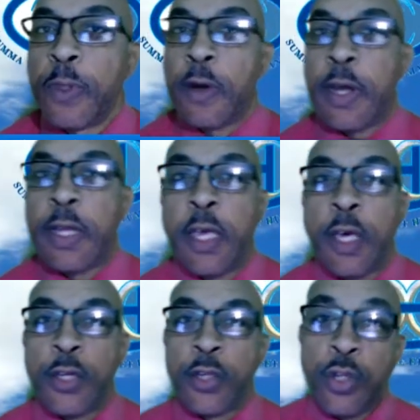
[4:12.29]
right?
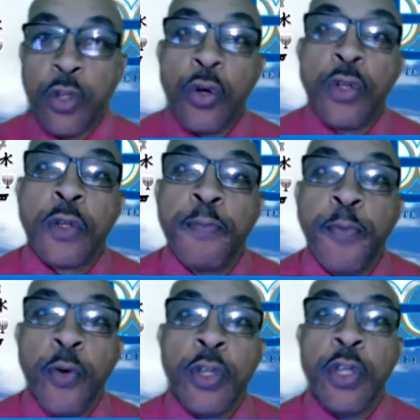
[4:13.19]
So don't
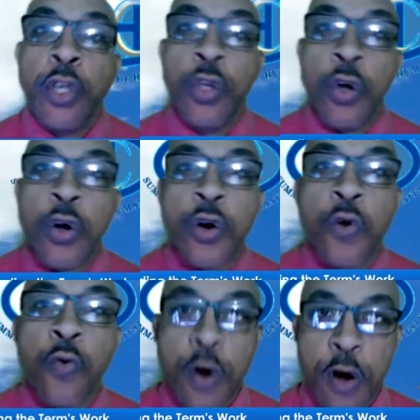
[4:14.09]
put your
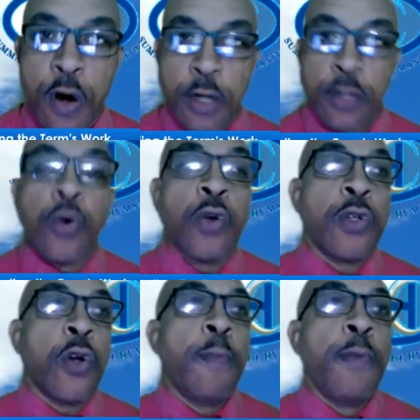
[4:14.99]
work,
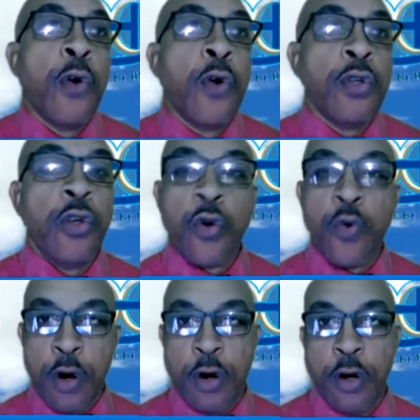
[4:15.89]
don't upload your
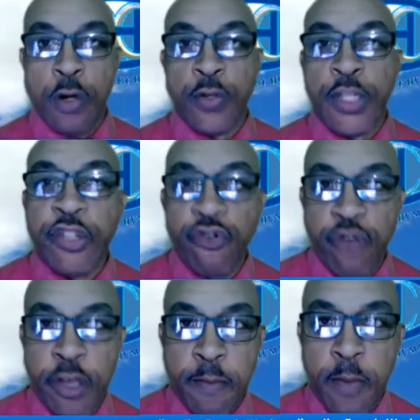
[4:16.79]
work to
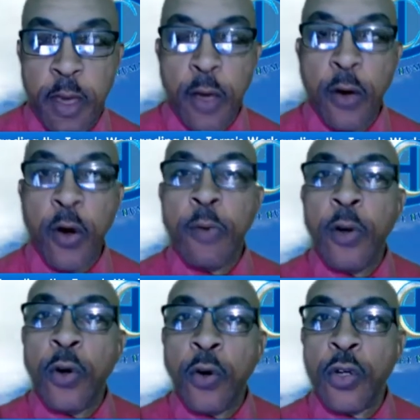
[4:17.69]
stream.
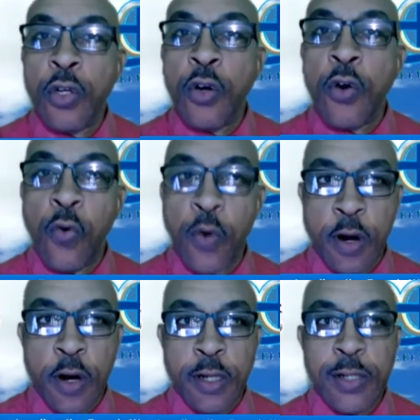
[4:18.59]
Upload your
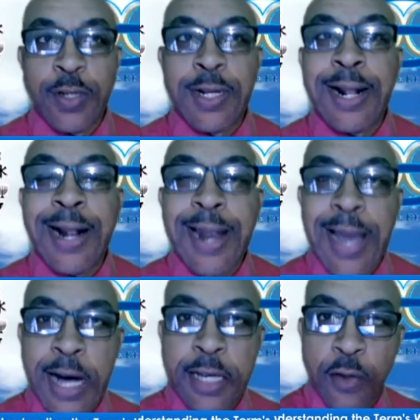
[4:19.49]
work to
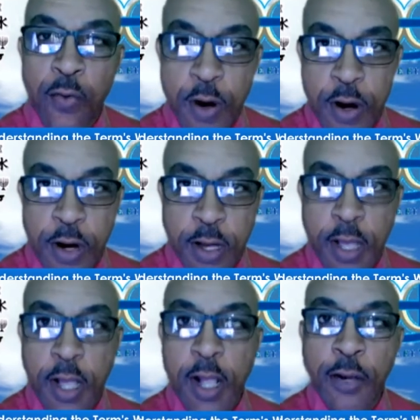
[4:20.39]
class work.
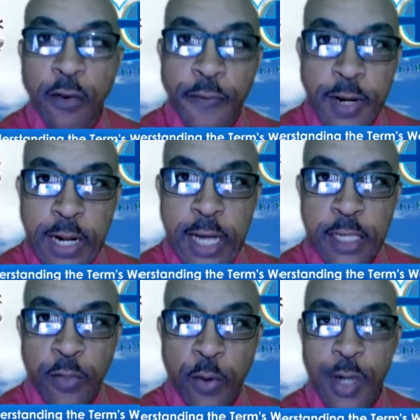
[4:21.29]
Look for class
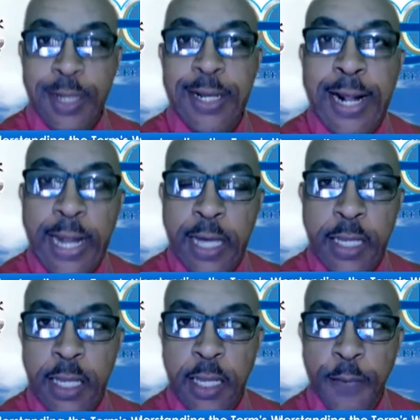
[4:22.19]
work, click on
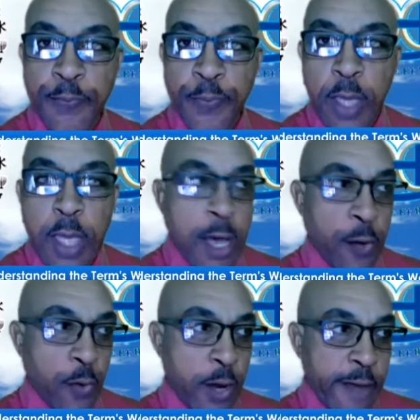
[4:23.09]
it, and
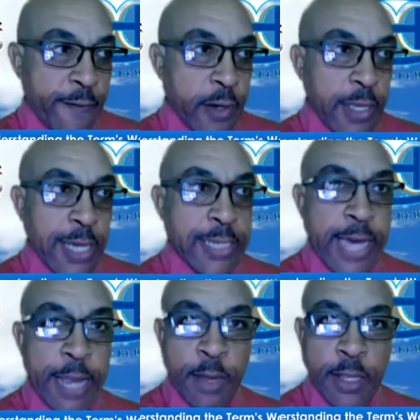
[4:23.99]
whatever the
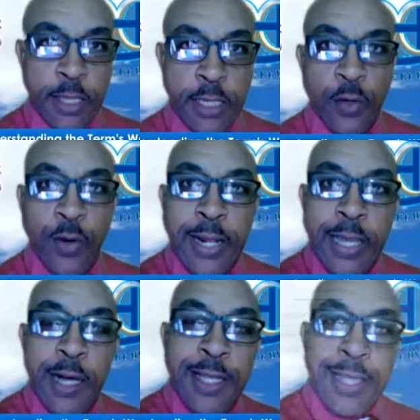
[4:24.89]
assignment is, you click on